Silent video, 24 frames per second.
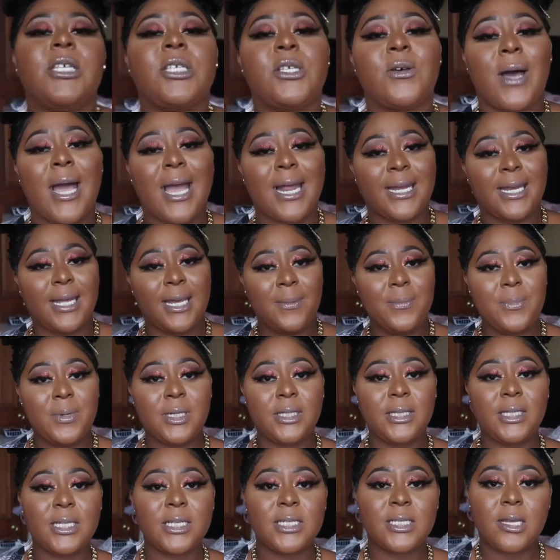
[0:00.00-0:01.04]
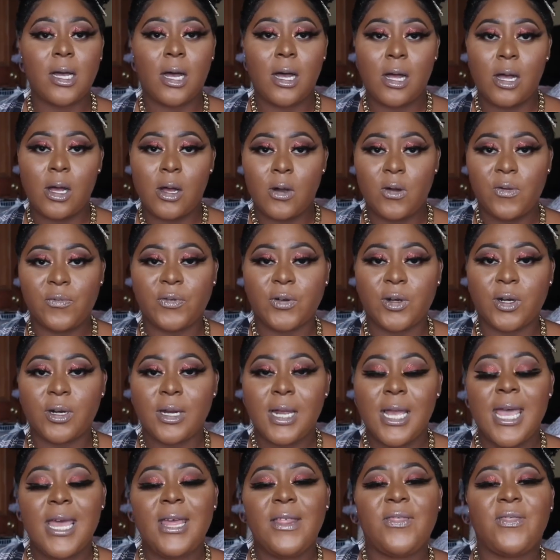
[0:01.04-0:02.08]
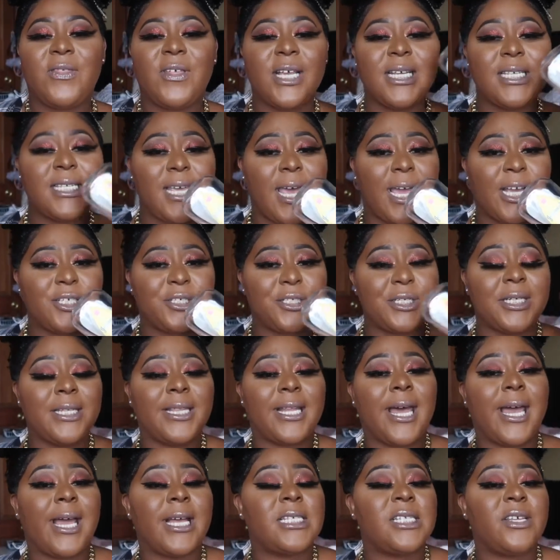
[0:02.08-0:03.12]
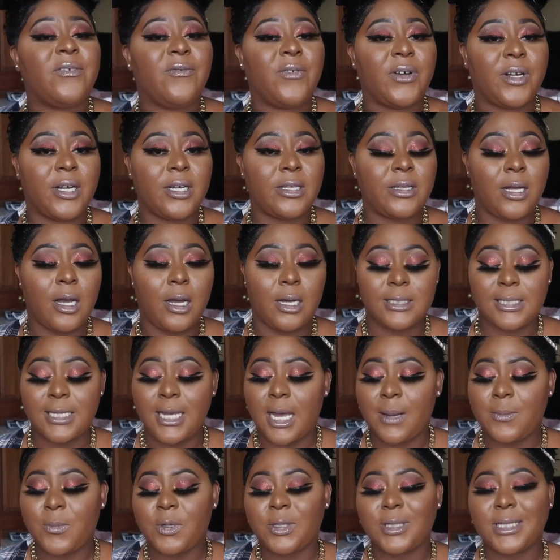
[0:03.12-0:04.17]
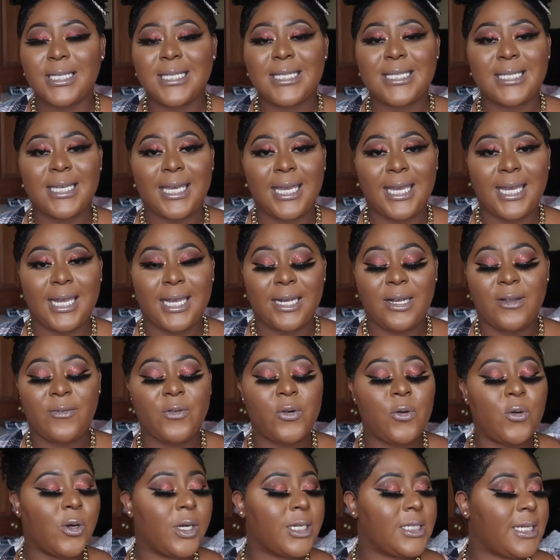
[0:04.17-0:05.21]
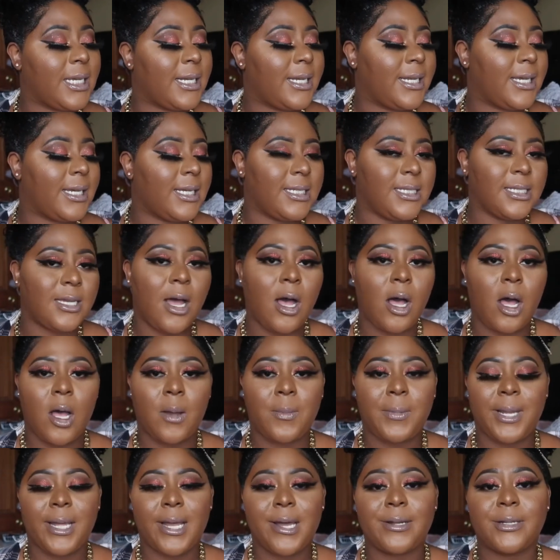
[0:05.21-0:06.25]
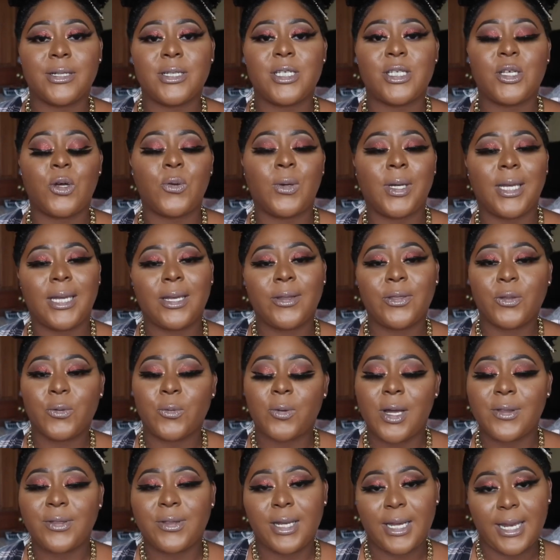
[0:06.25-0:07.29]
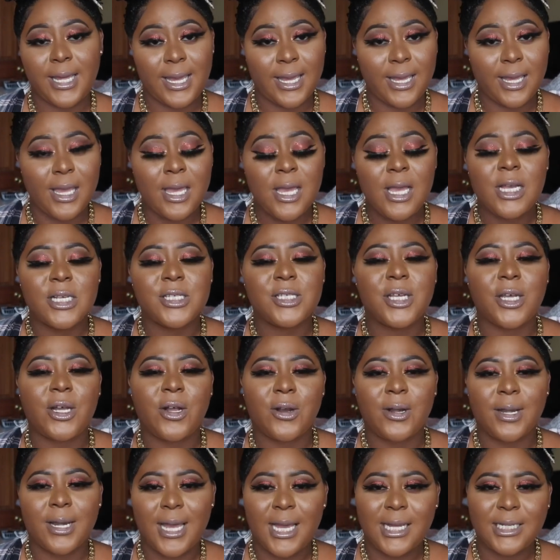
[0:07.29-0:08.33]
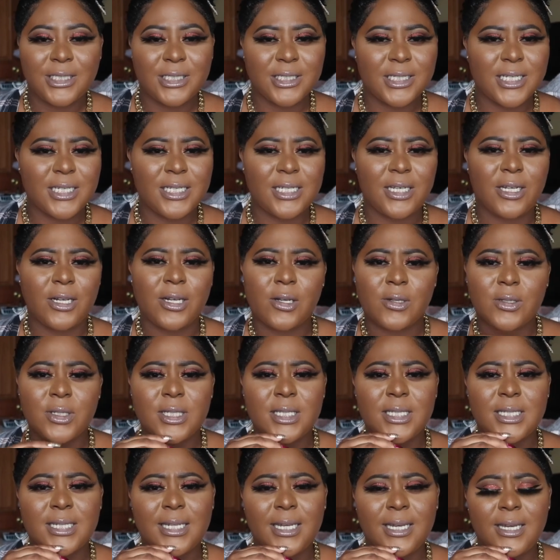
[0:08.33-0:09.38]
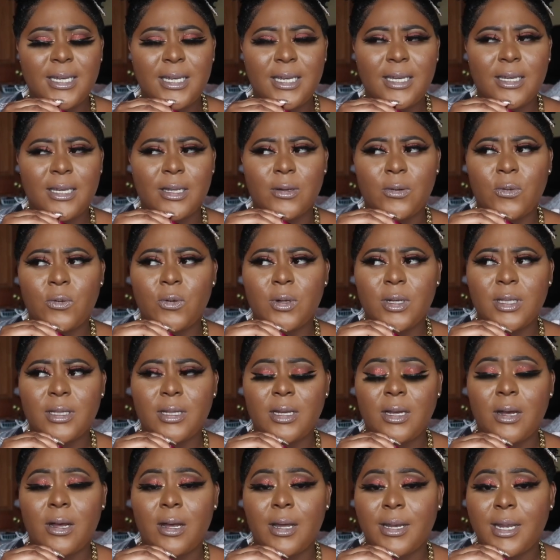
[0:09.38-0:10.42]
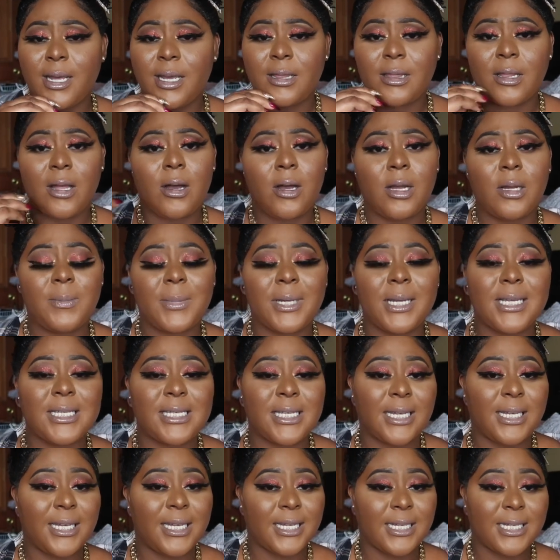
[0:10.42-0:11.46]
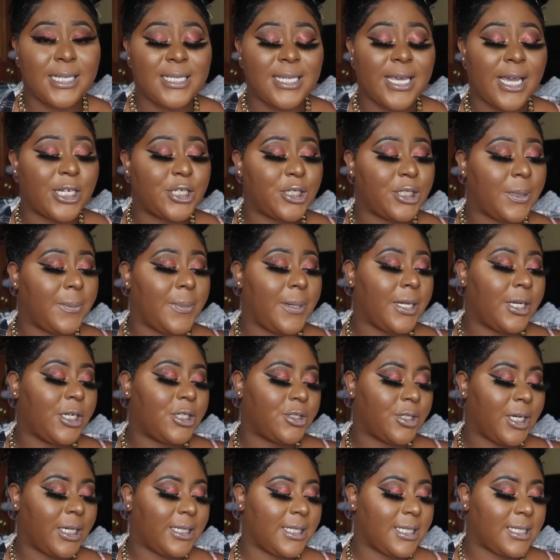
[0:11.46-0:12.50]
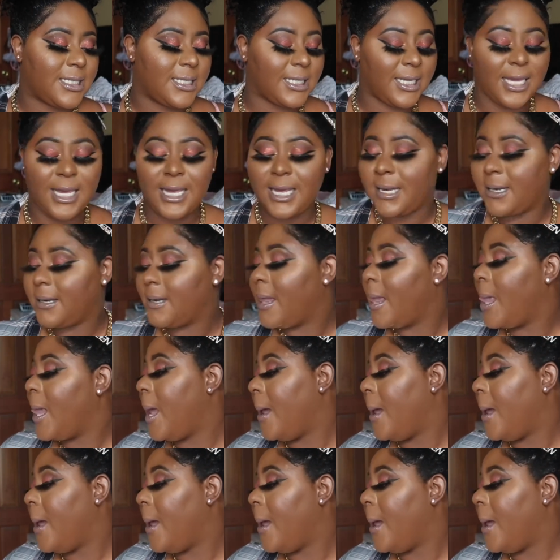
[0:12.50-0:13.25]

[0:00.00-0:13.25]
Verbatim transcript: So I did put this all over. This actually lasts a very long time on the skin. Of course, it does calm down and soak in throughout the day. So you're not just, you know, sticky and oily all day long because it does actually penetrate the skin.